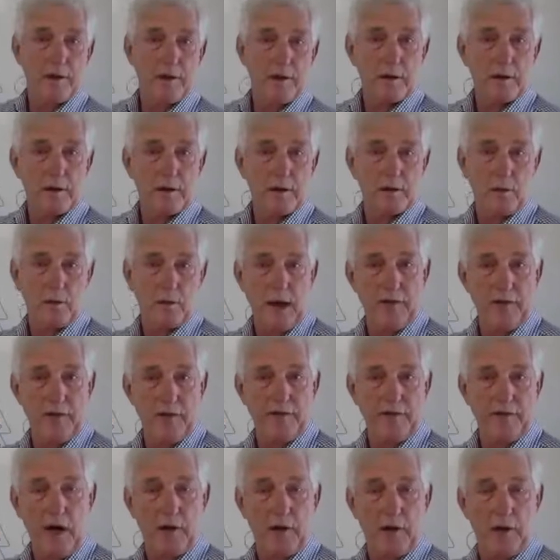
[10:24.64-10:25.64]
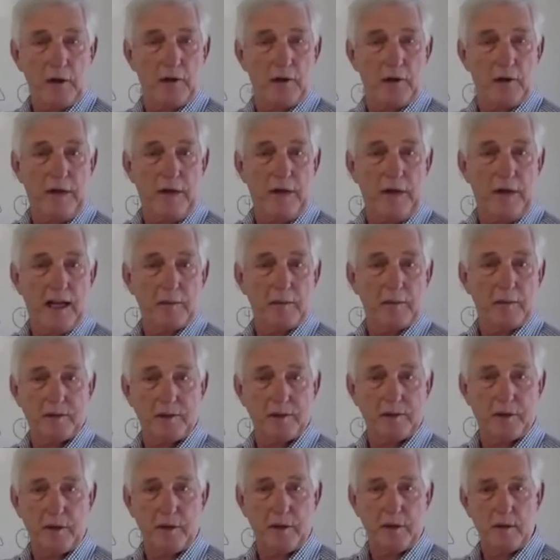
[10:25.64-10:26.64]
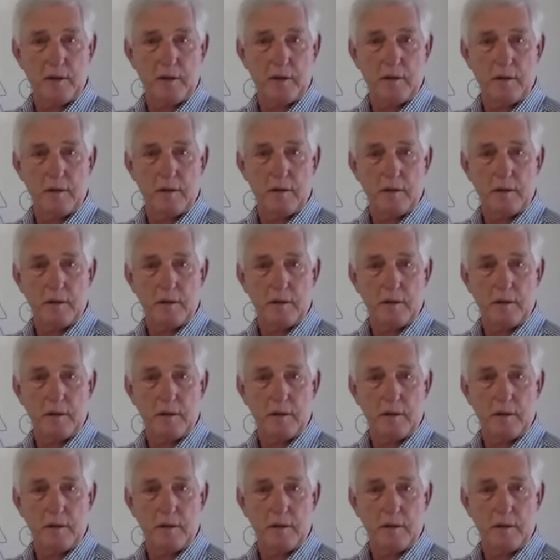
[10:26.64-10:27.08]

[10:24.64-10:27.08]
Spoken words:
your grandfather available to you,